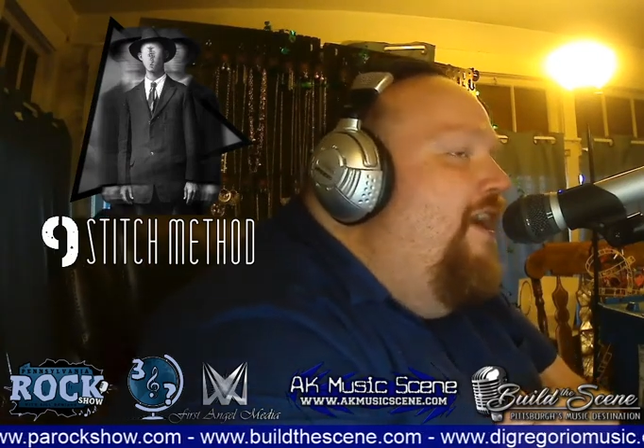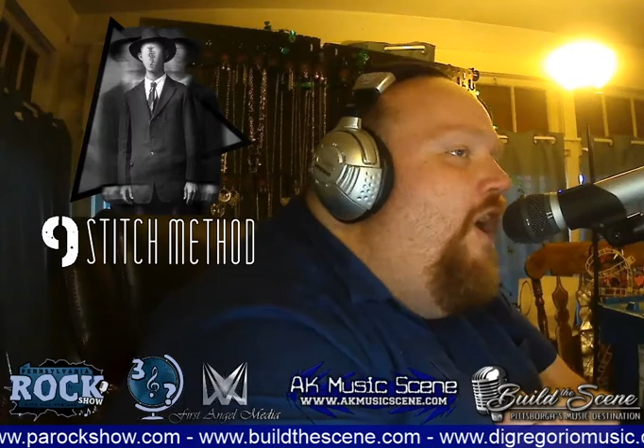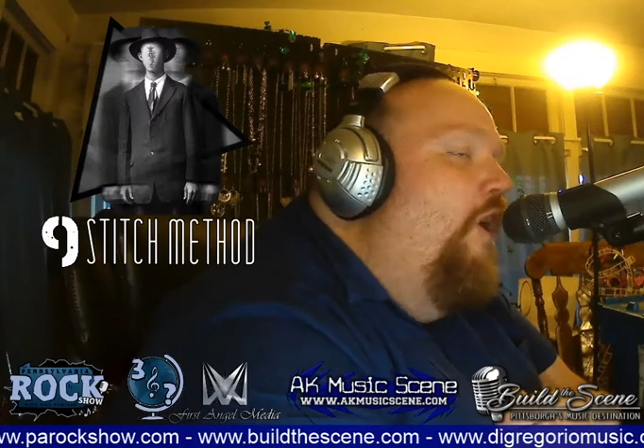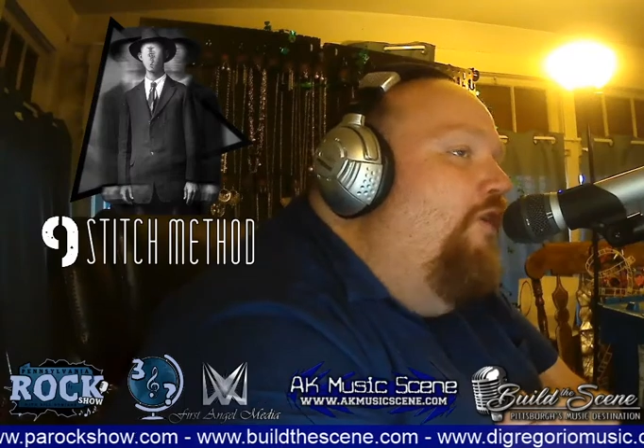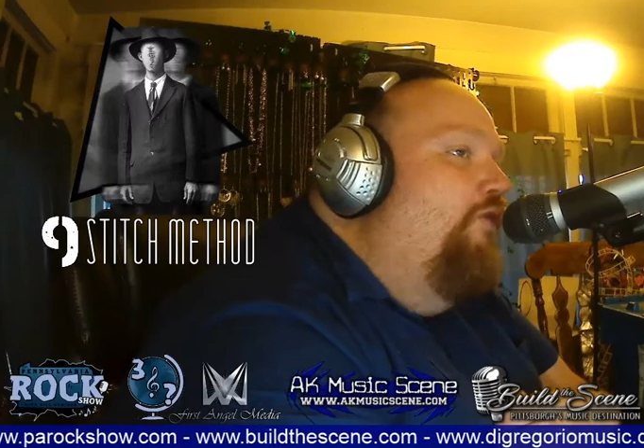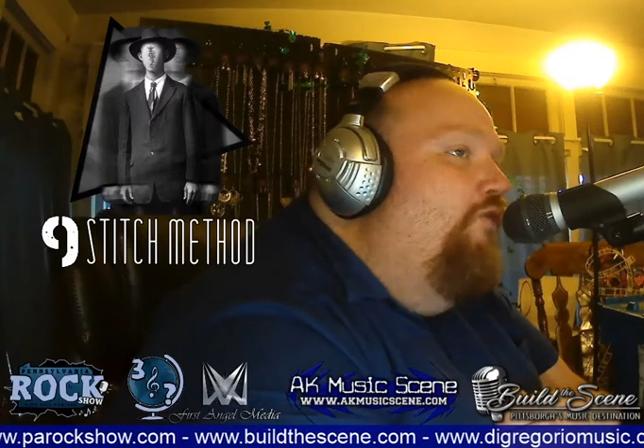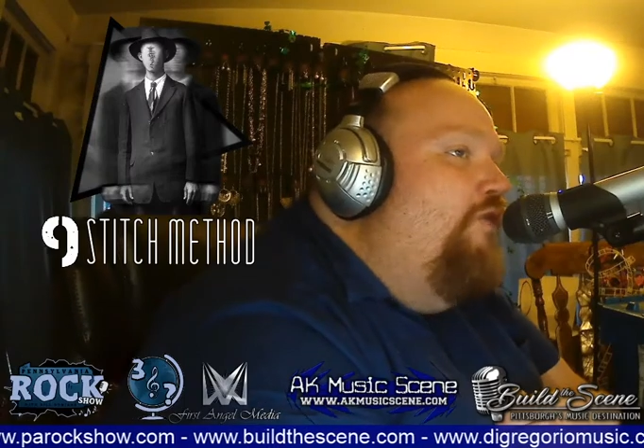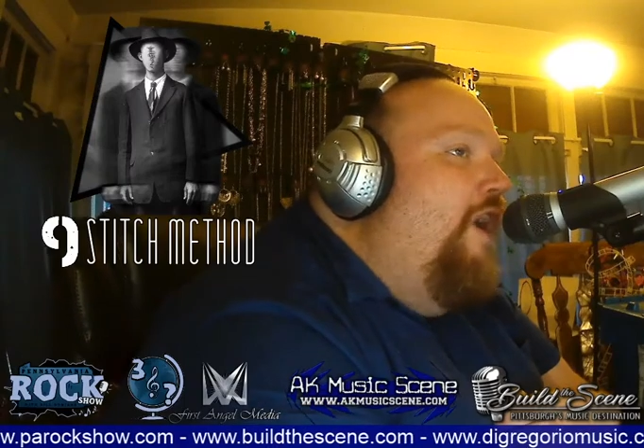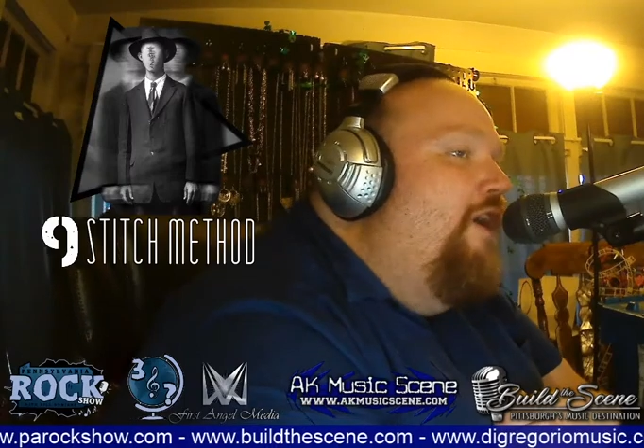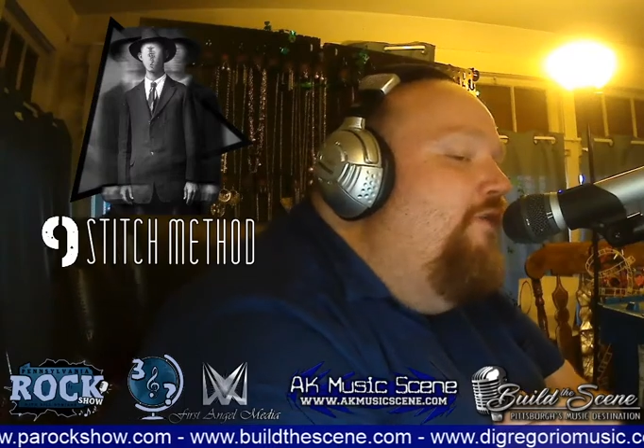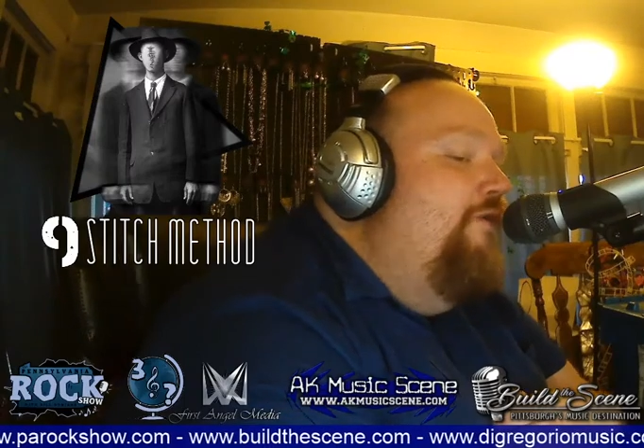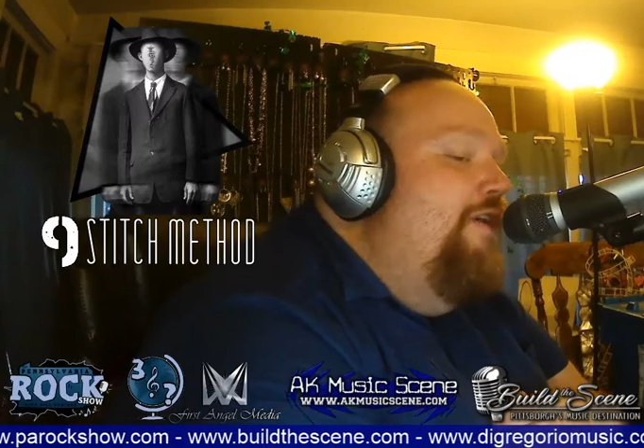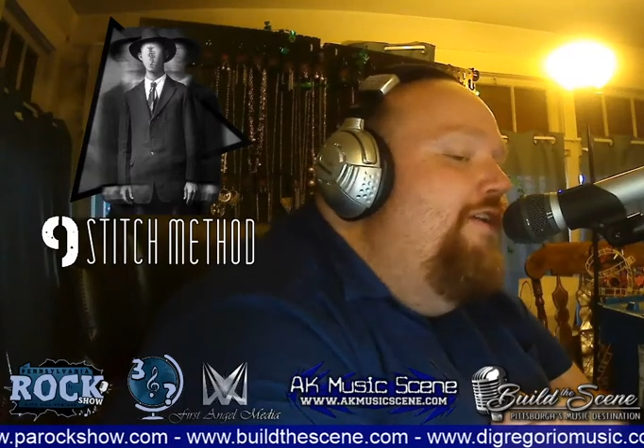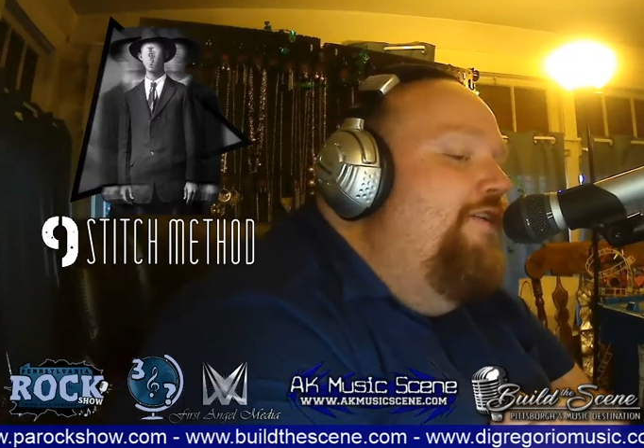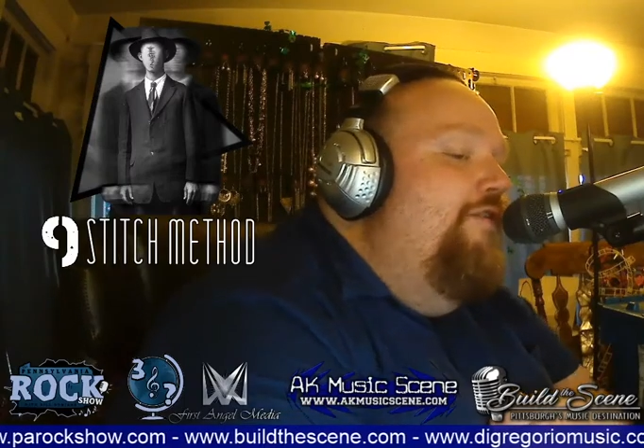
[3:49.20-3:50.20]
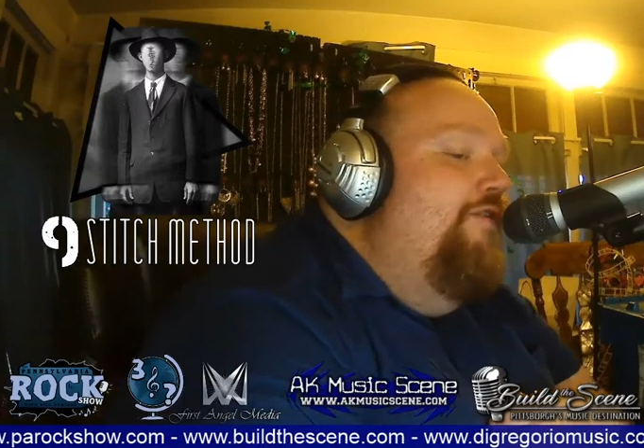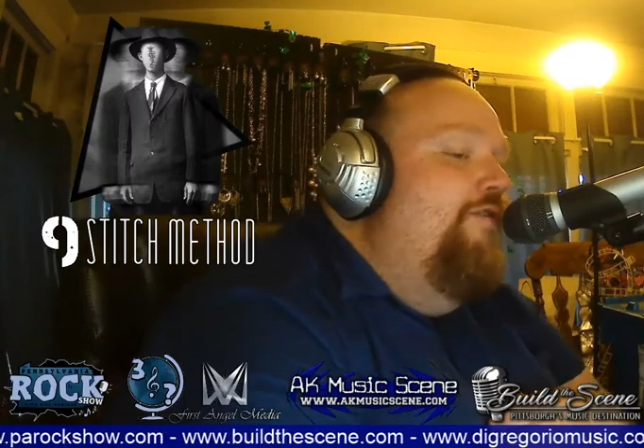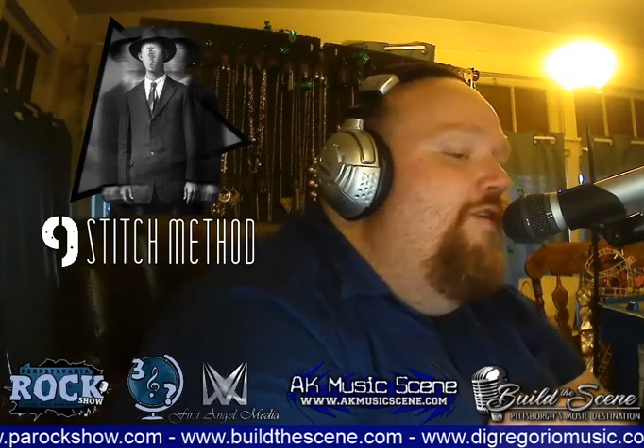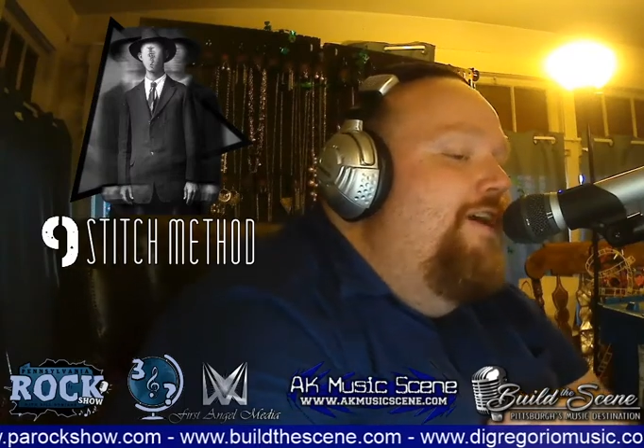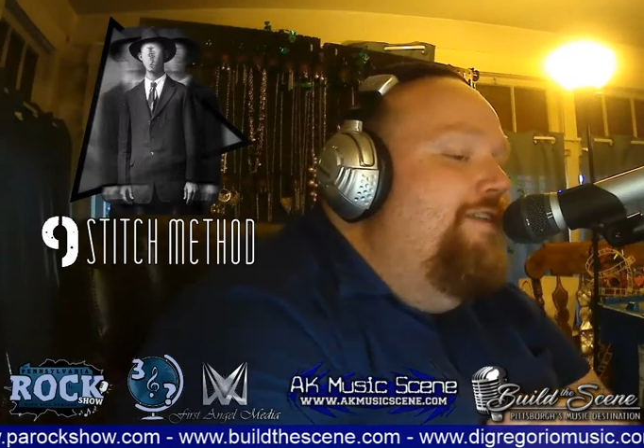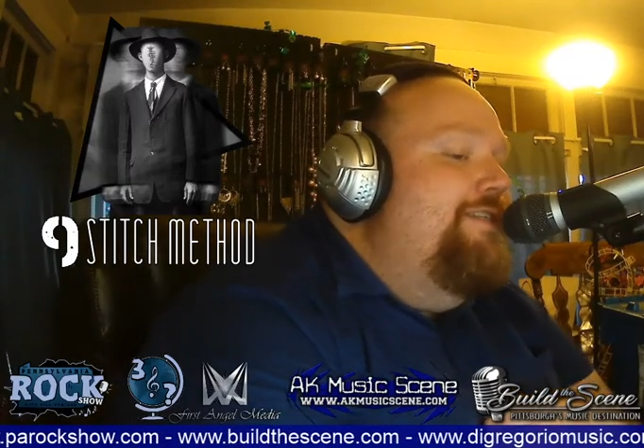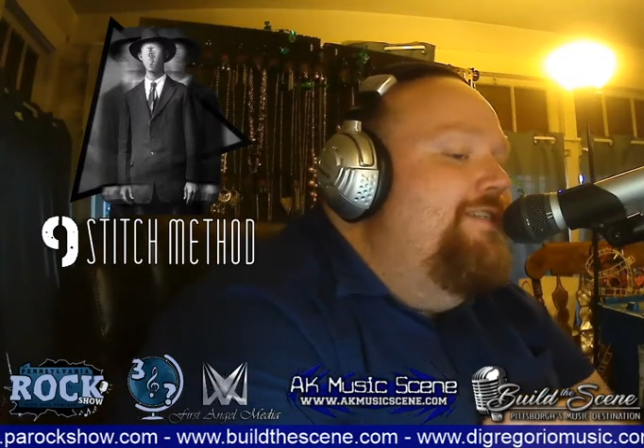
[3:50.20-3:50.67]

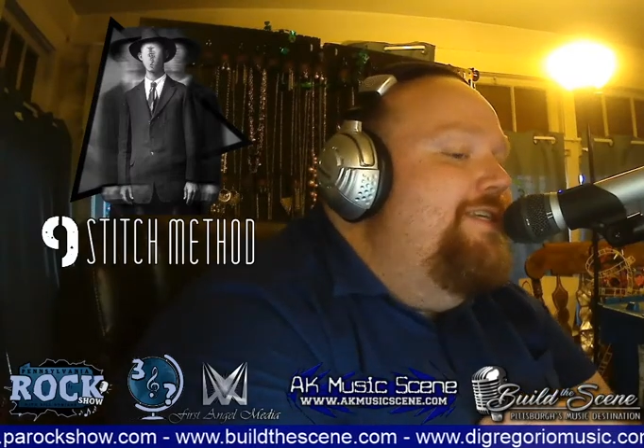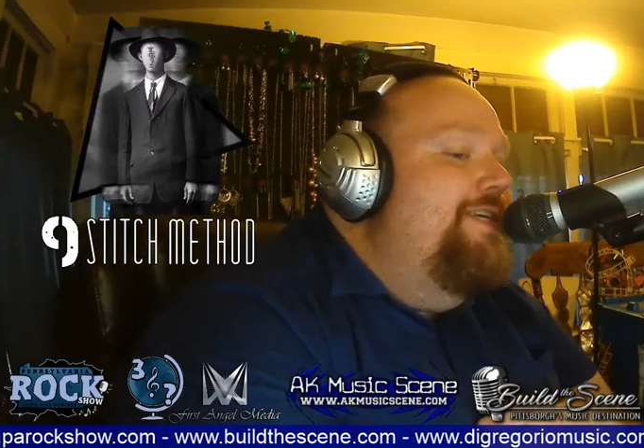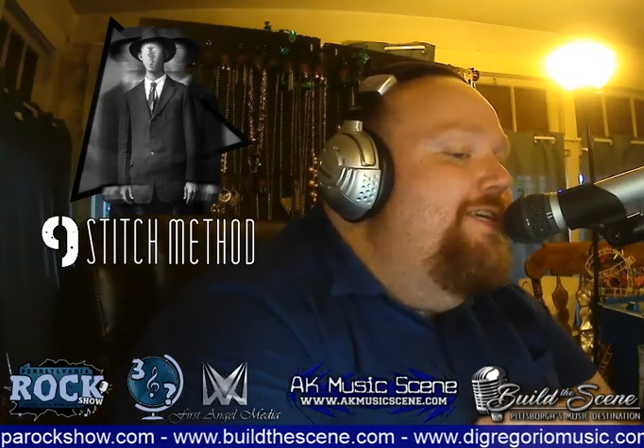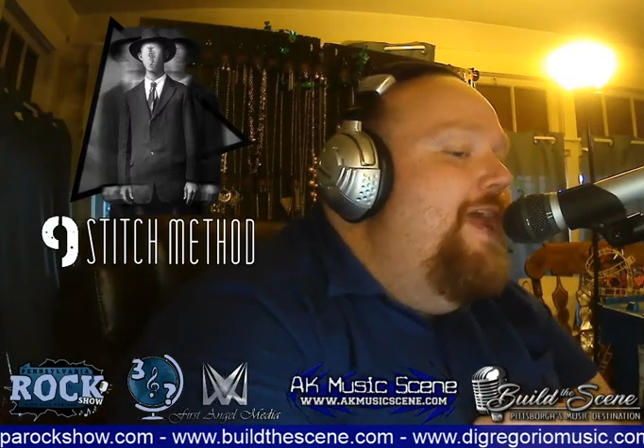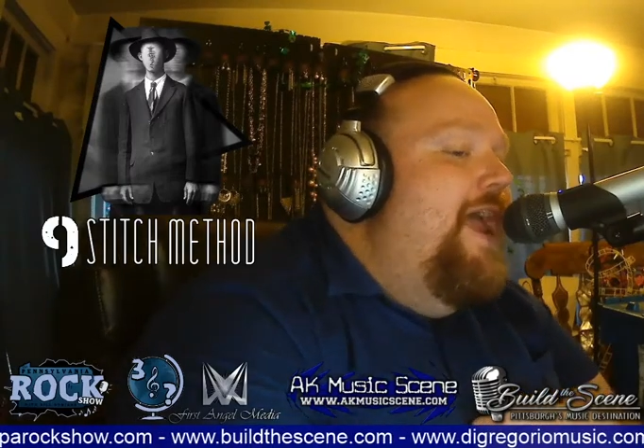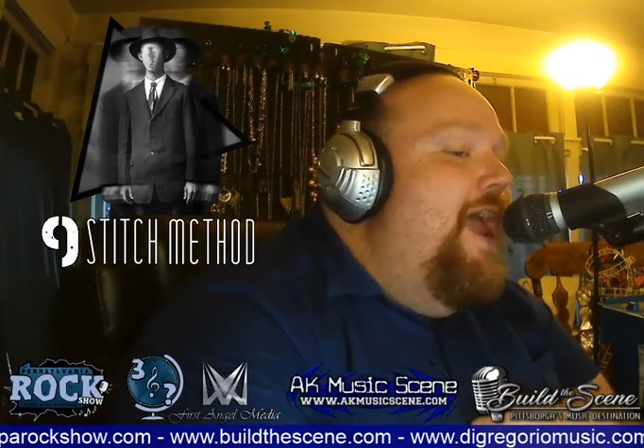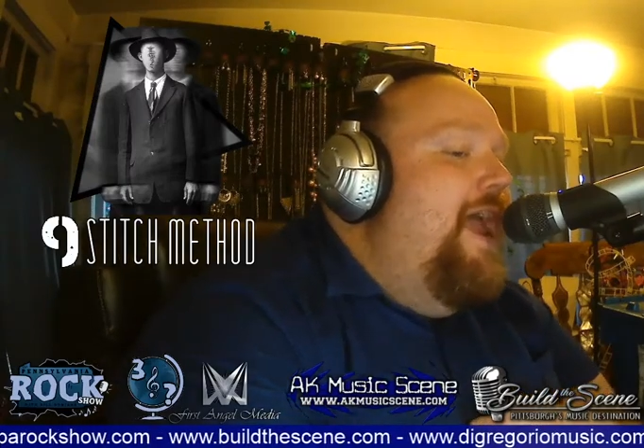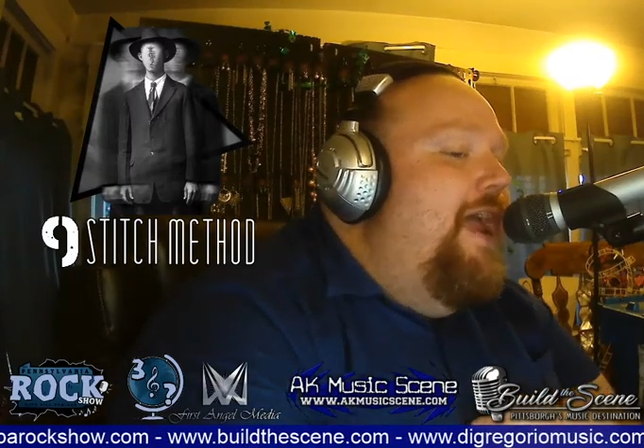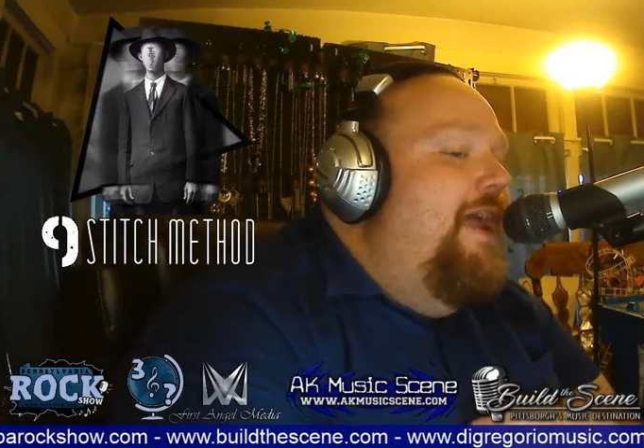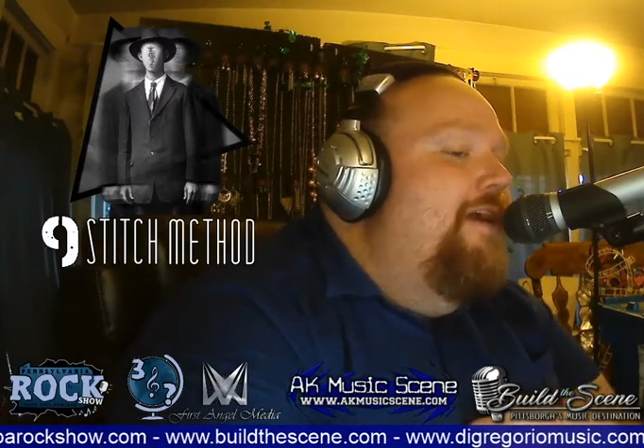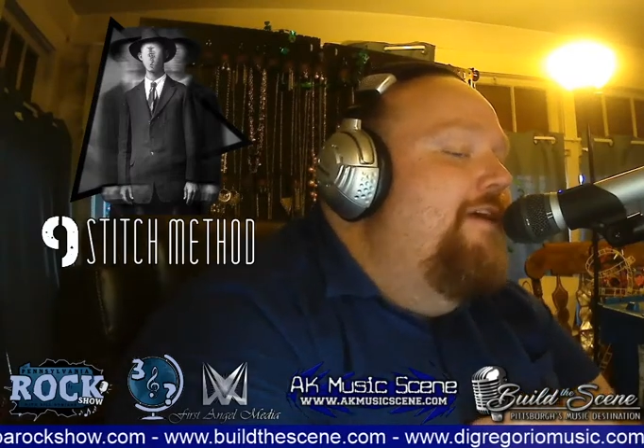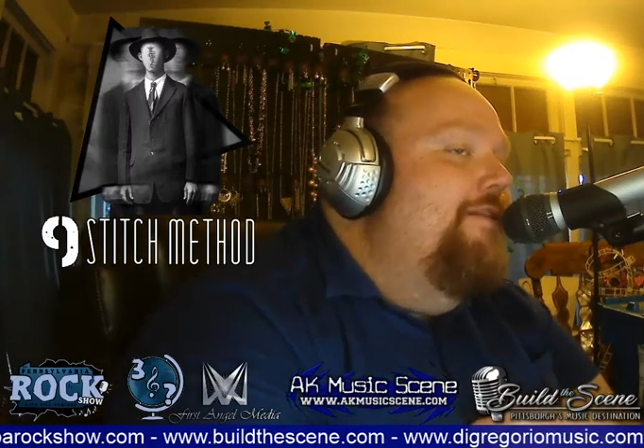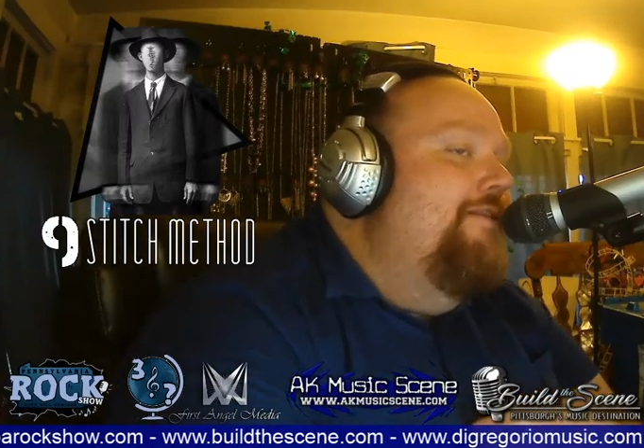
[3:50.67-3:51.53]
altrockradio.ca